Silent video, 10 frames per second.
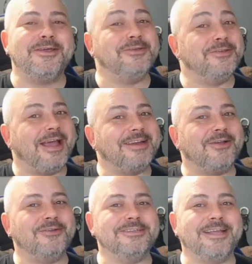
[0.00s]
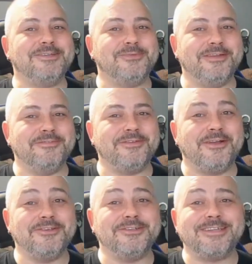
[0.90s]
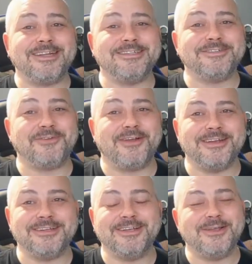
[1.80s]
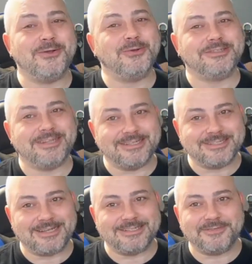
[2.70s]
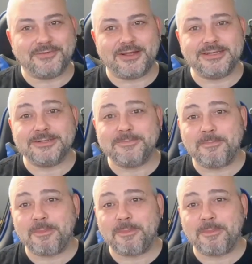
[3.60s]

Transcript: who you had contact with, are you satisfied or dissatisfied?